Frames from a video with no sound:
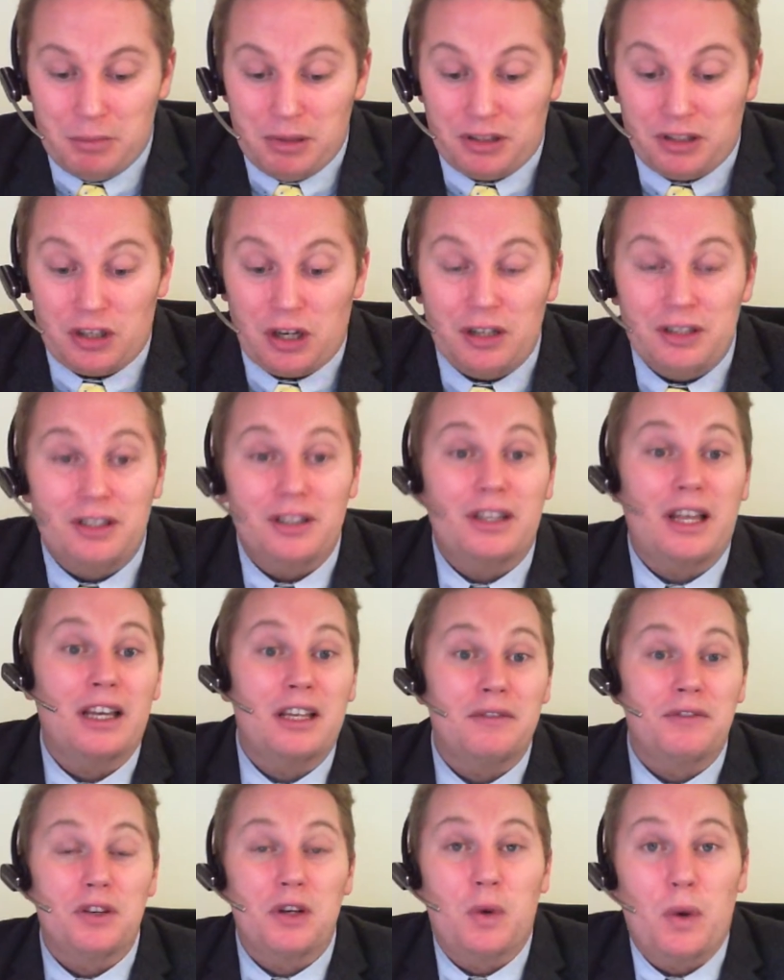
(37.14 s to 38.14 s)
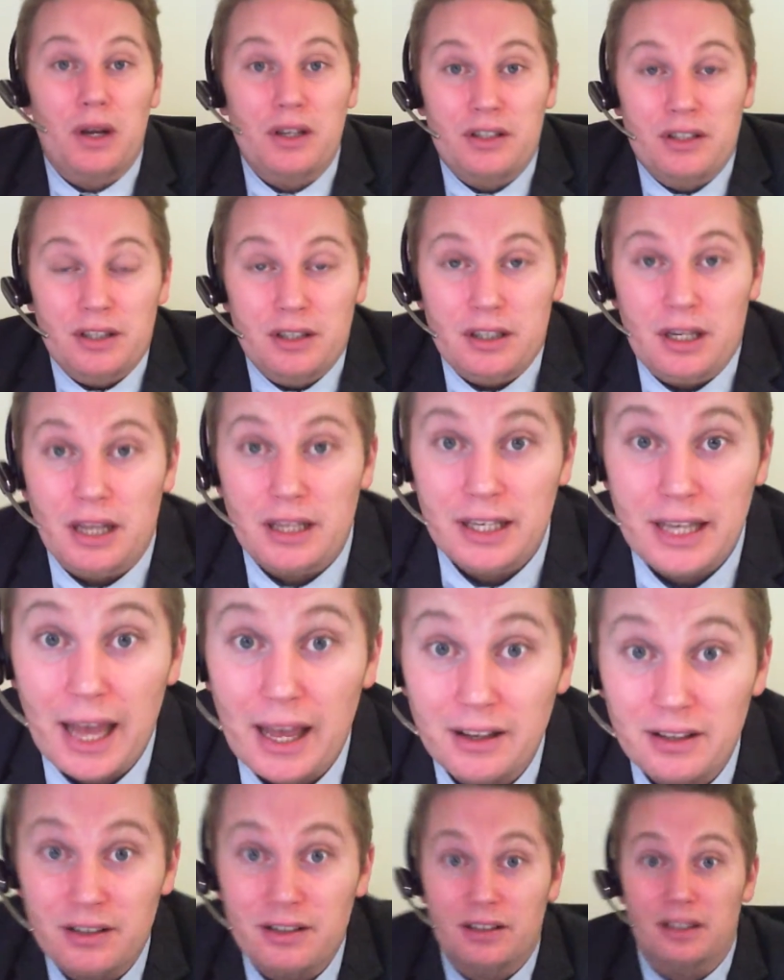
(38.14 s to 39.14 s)
Mrs. Johnson, thank you for your question.
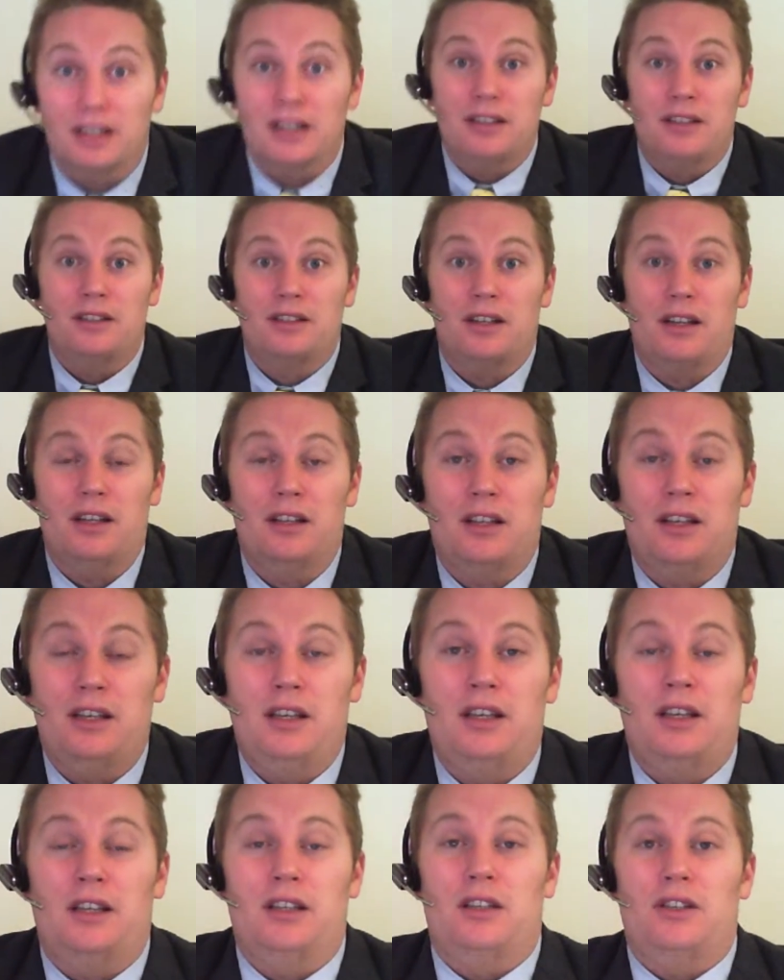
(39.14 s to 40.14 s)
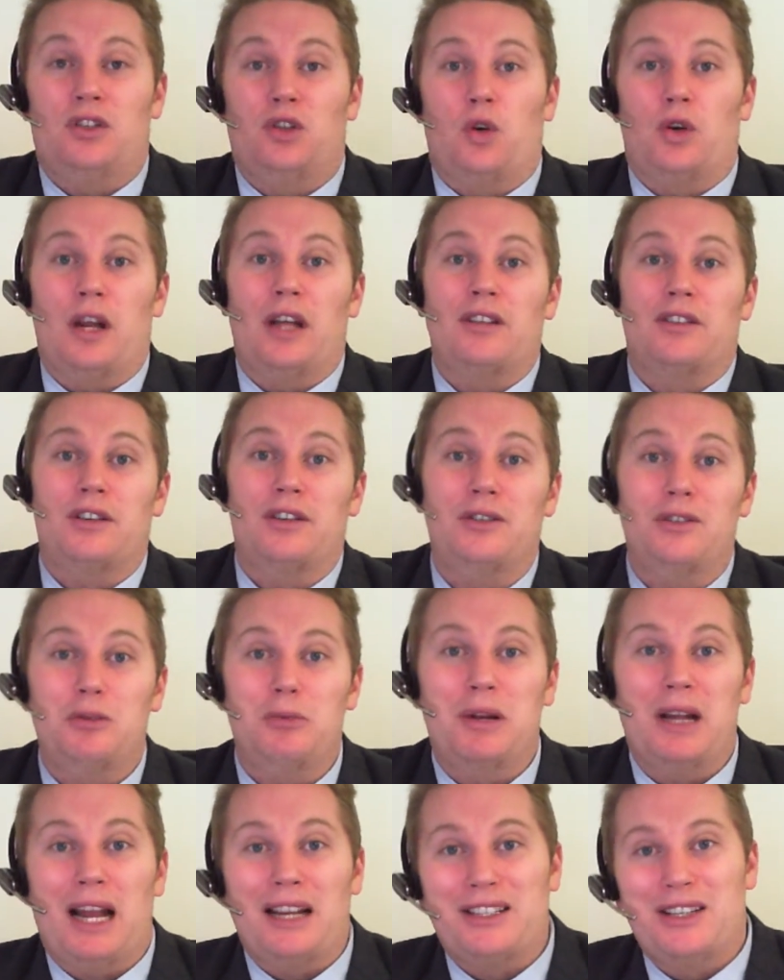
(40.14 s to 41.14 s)
Yes is the short answer, you'll
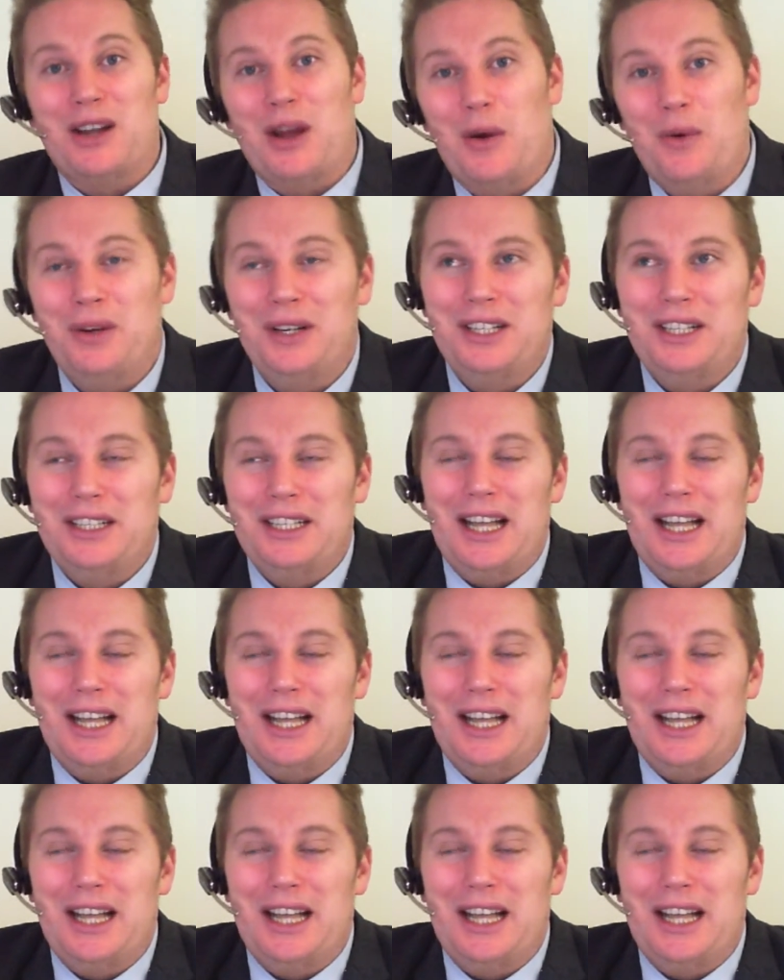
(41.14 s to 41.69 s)
be glad to know.